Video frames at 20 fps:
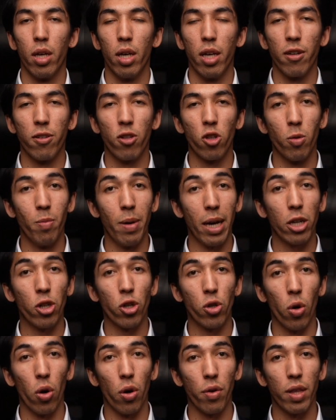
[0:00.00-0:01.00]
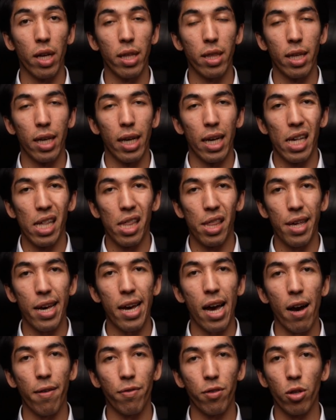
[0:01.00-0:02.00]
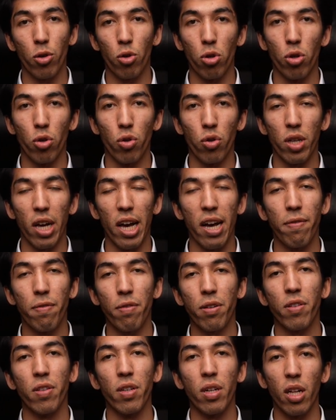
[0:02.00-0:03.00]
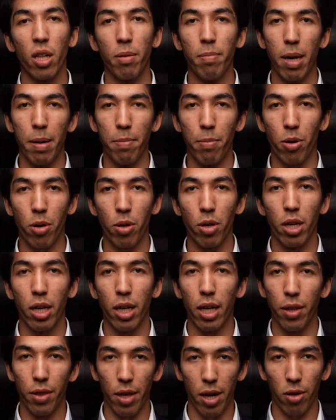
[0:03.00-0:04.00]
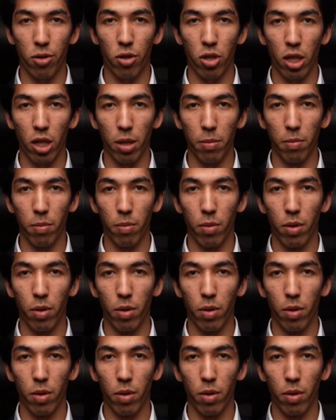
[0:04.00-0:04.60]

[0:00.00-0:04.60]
is to make sure that they have to introduce every single member in their team.